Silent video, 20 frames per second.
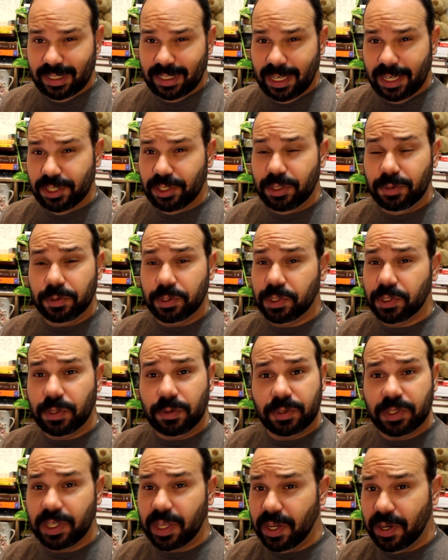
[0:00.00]
And she was so
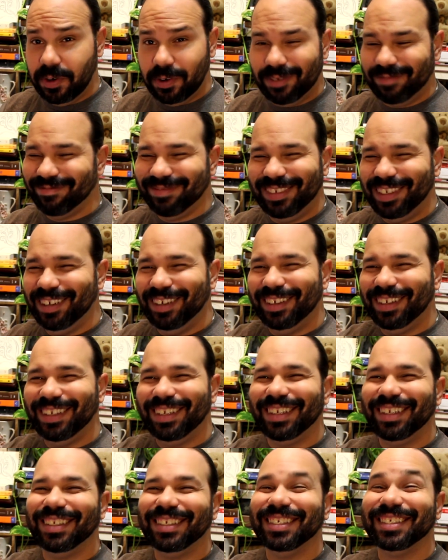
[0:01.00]
scared. No,
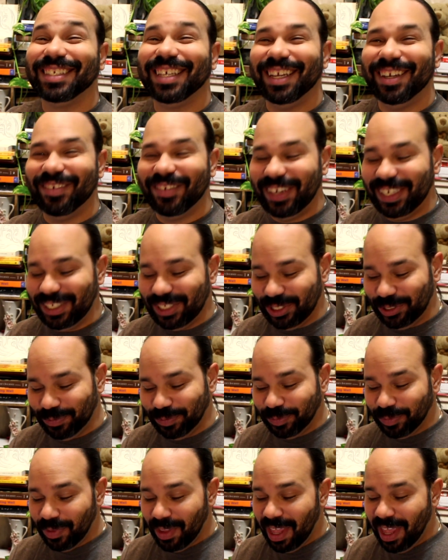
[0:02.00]
just kidding, Rachel.
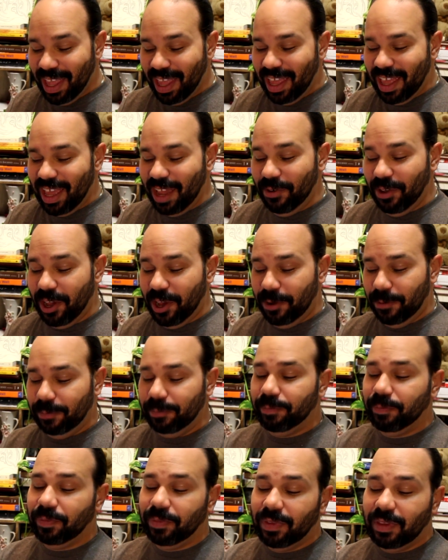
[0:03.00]
Here we go.
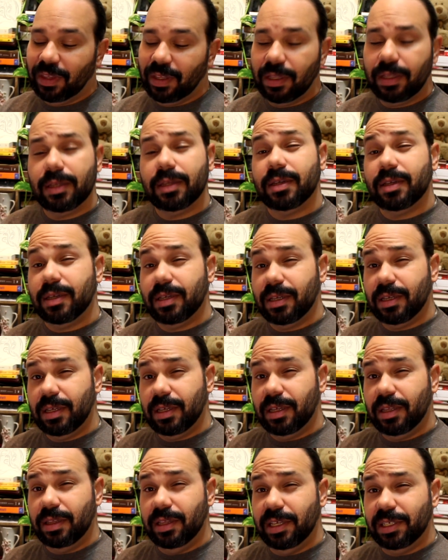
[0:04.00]

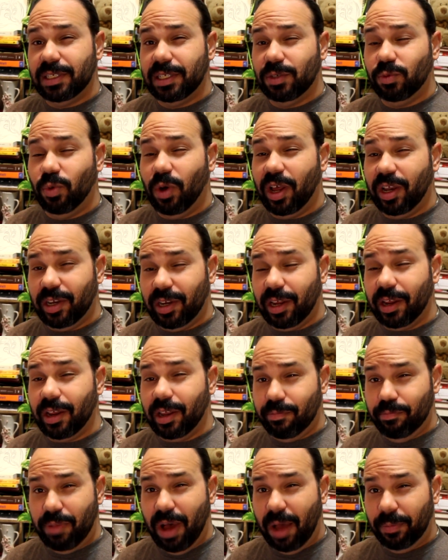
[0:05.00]
This is what
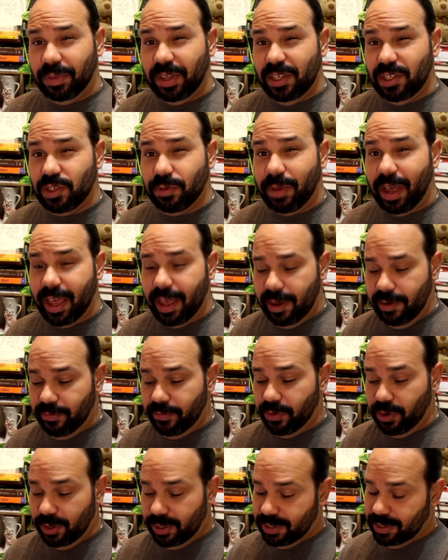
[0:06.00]
popped into my head
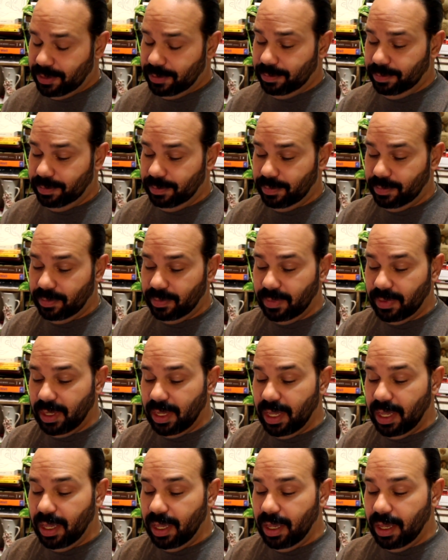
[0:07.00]
first.
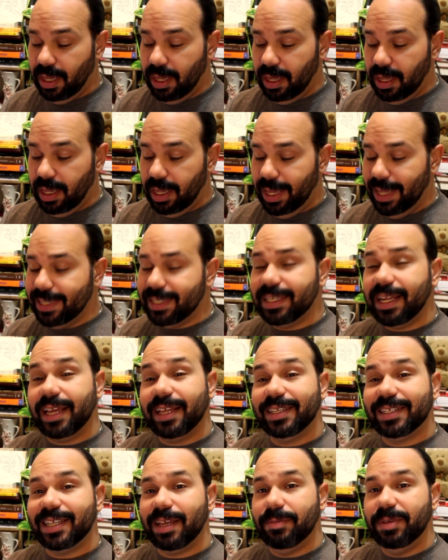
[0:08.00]
It's
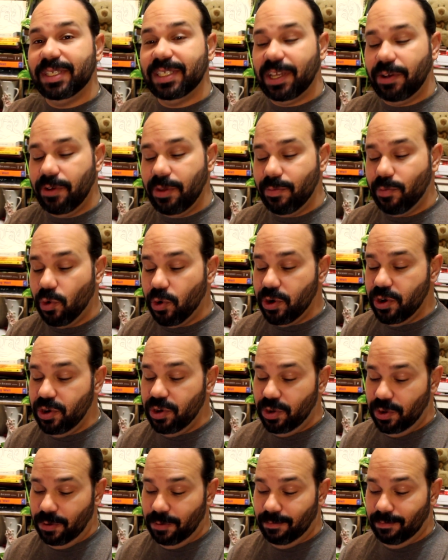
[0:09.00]
like cemetery Morton
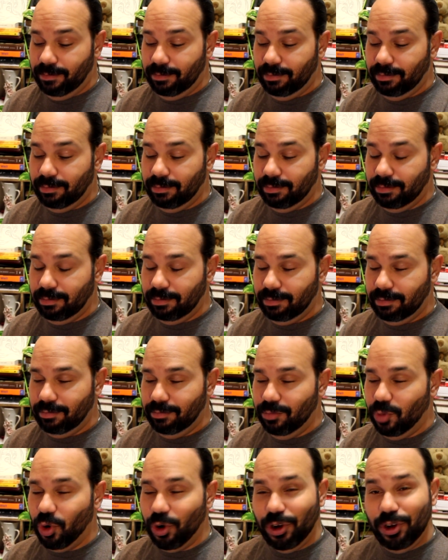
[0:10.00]
Dew.
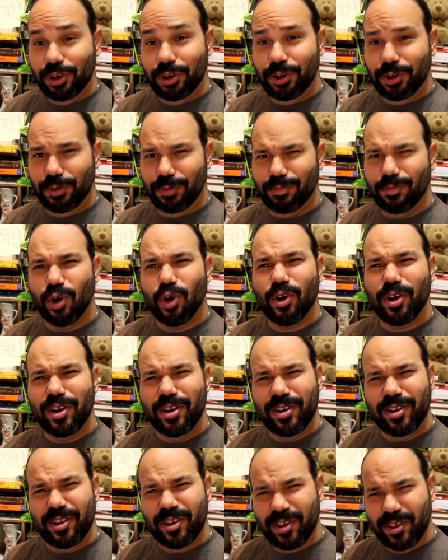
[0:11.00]
Morton Dew.
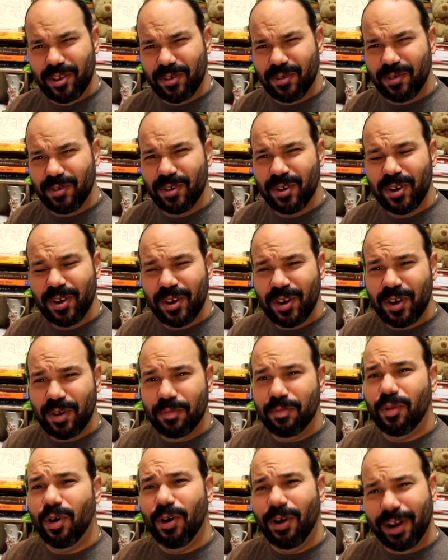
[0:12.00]
Morton Dew.
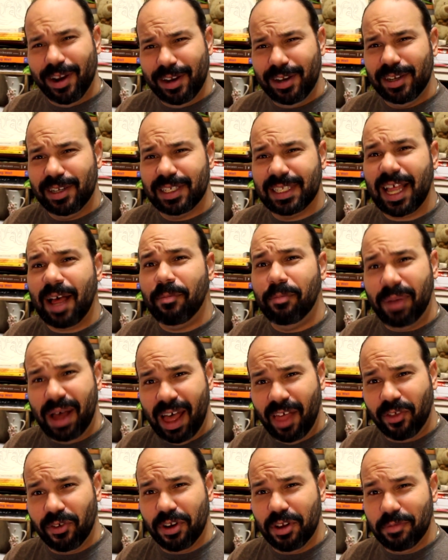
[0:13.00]
Morton, stop
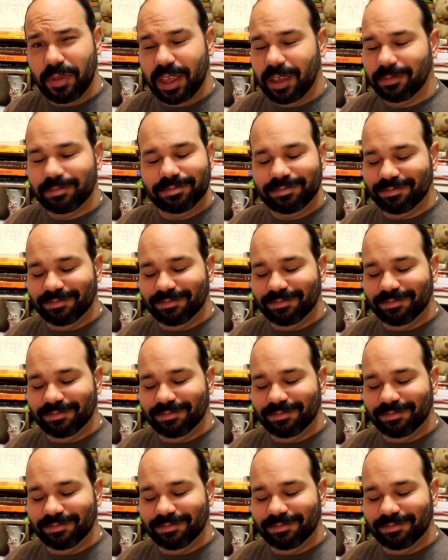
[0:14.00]
bothering me.